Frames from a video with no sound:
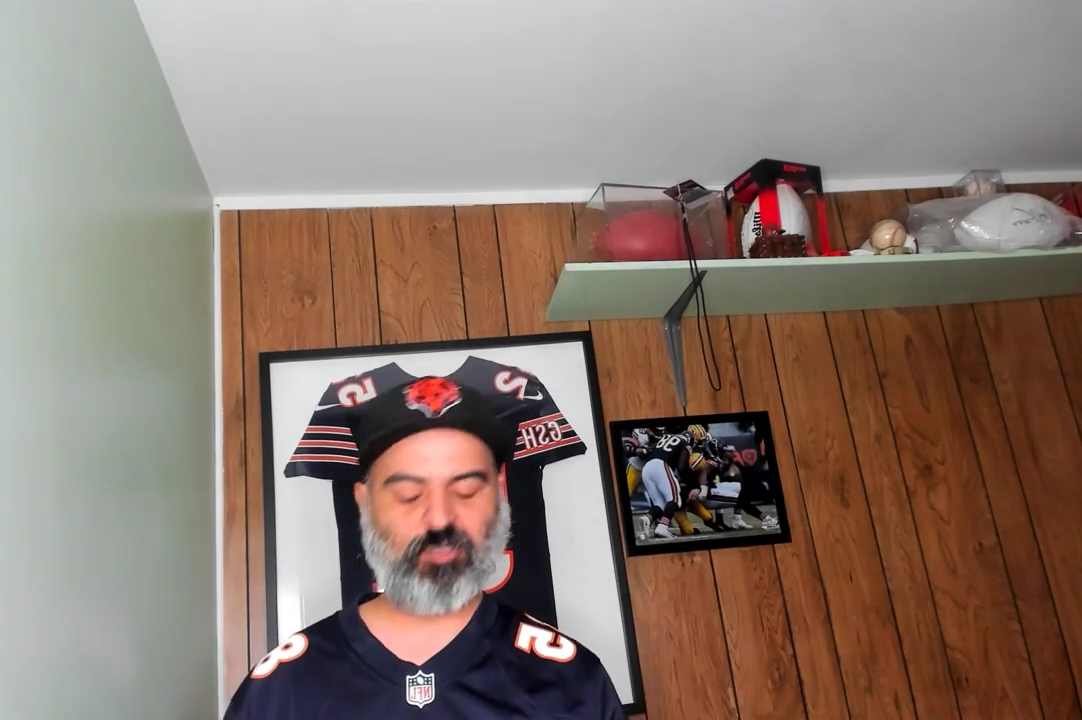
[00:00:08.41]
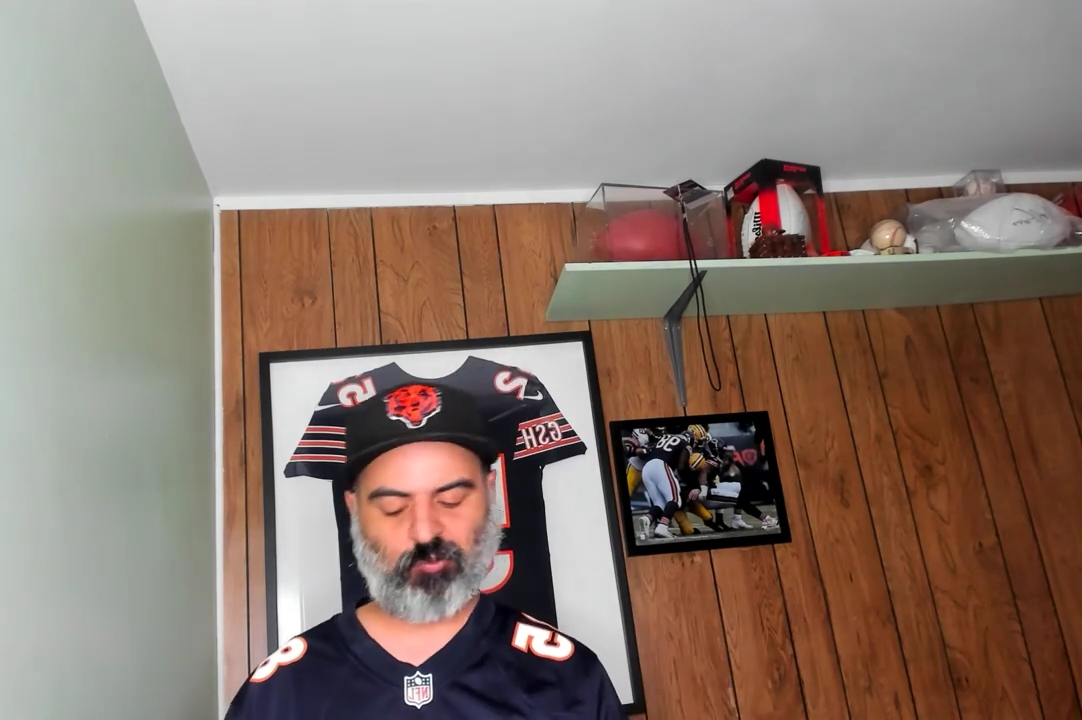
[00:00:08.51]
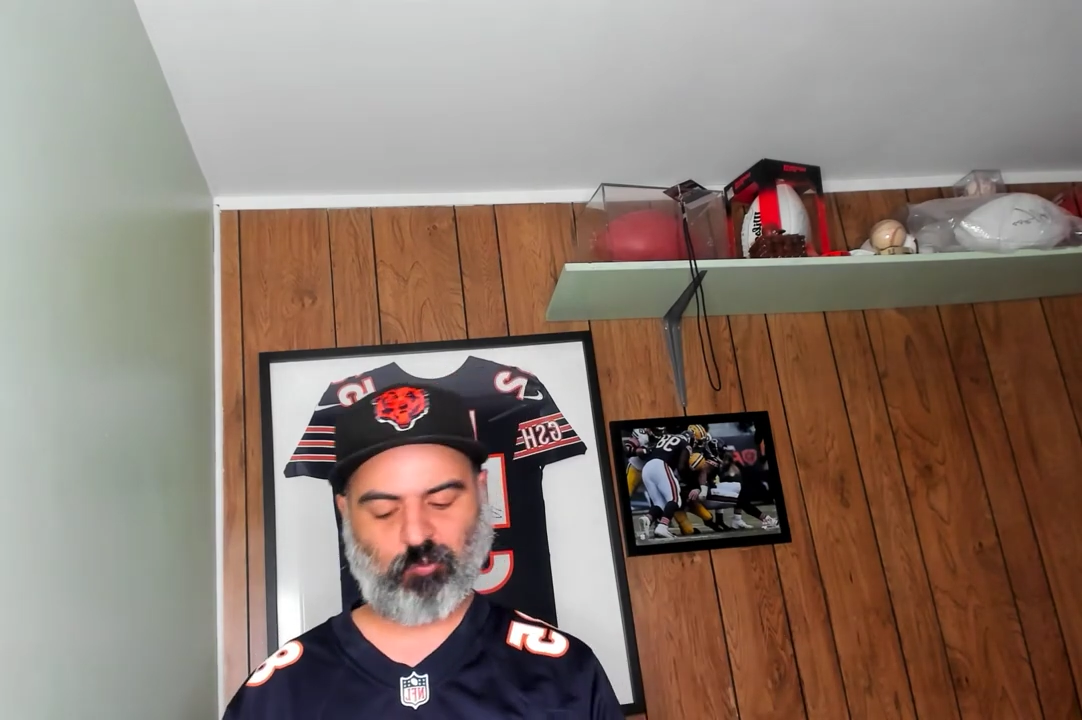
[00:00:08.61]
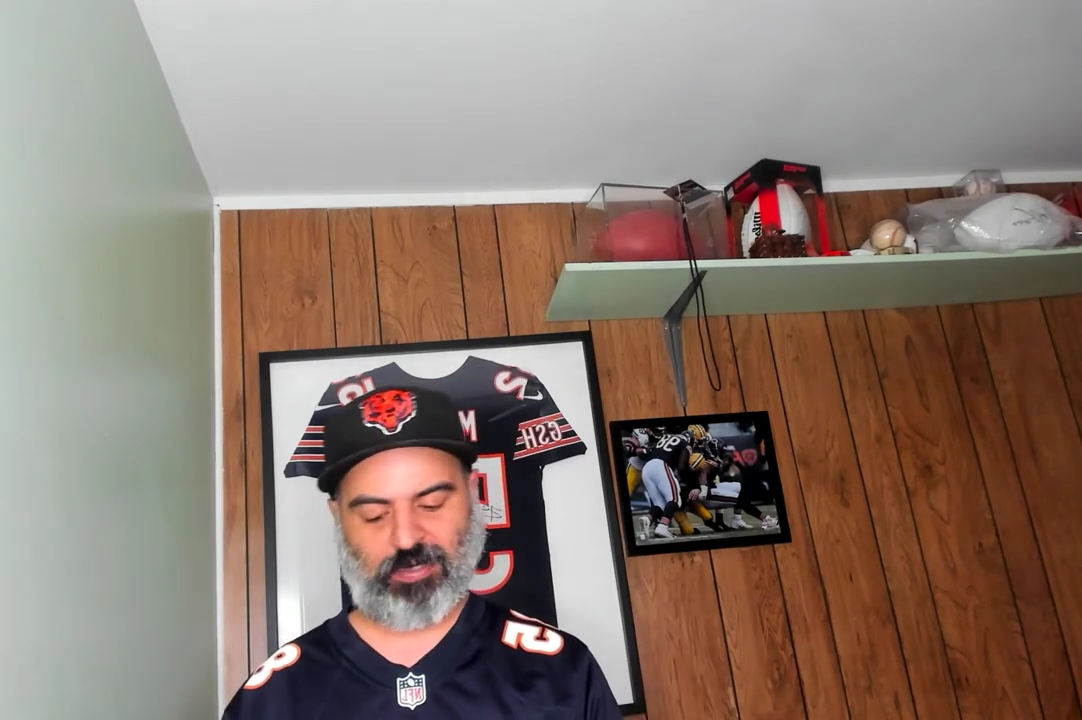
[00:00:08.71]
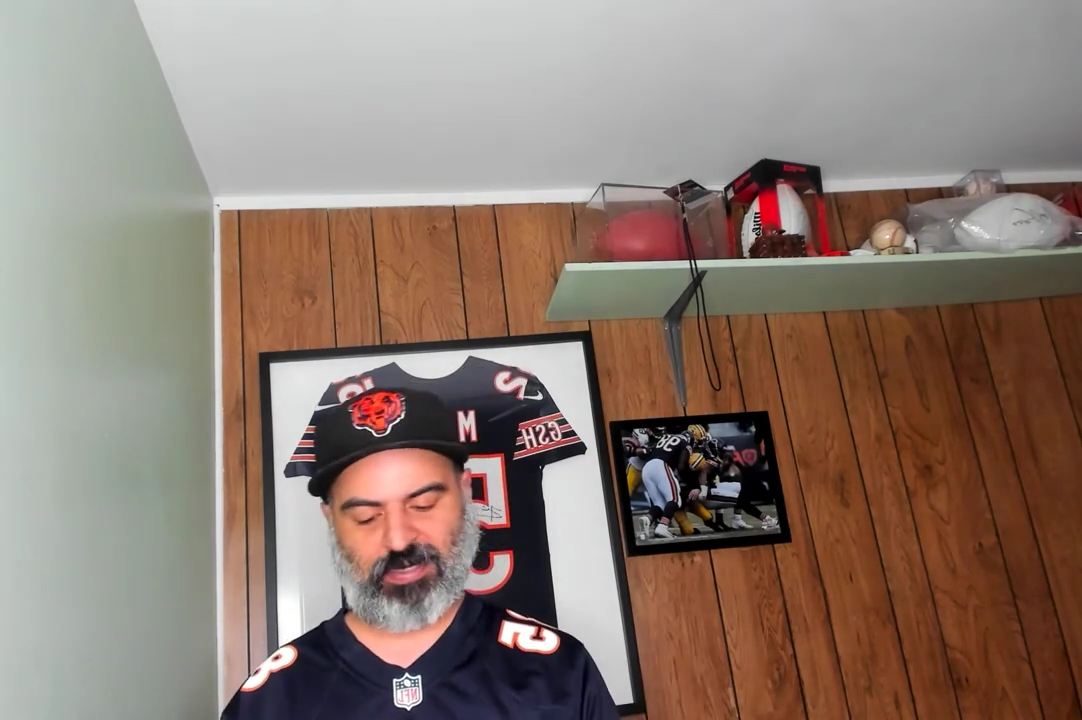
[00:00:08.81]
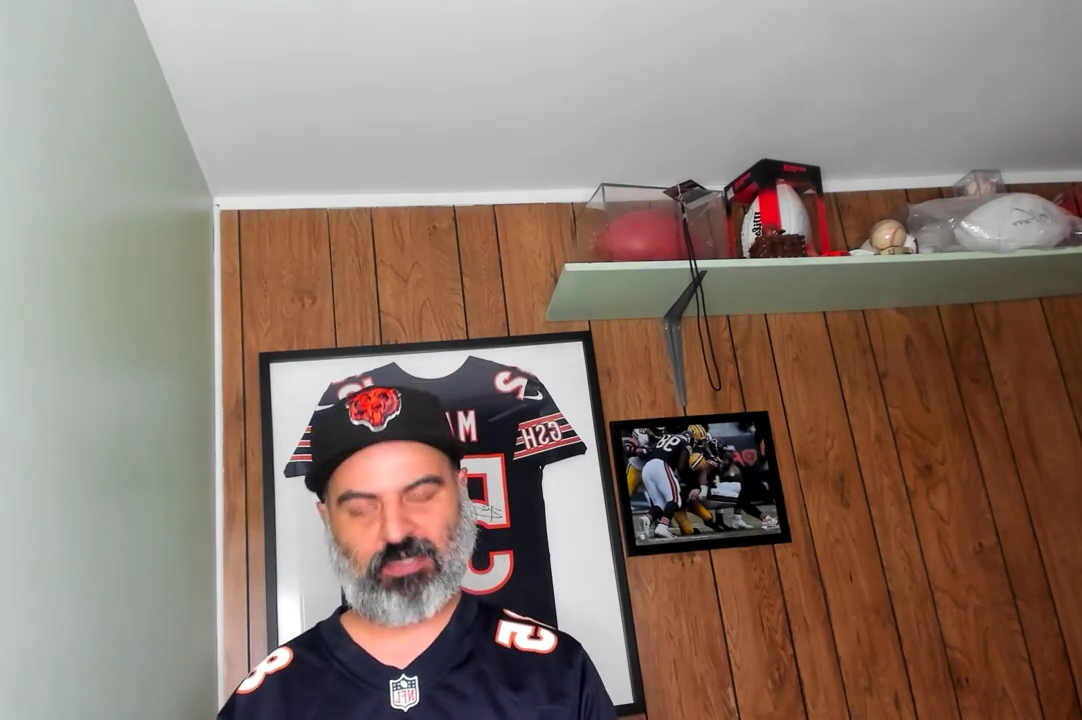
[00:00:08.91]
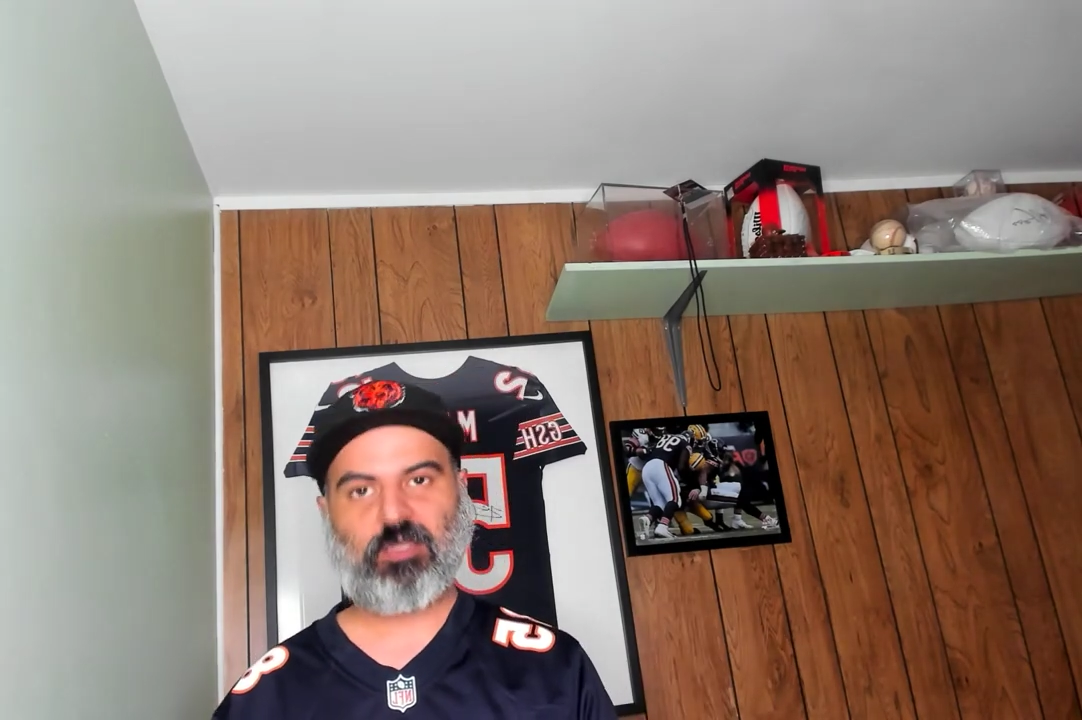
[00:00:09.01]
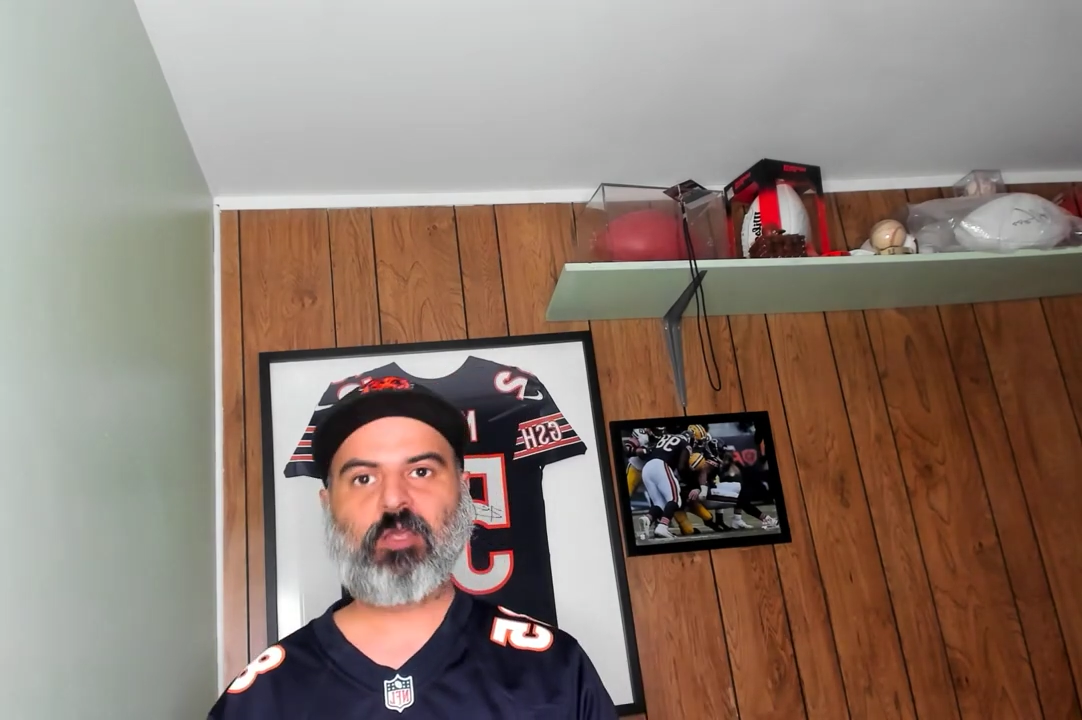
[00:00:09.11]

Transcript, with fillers: grade.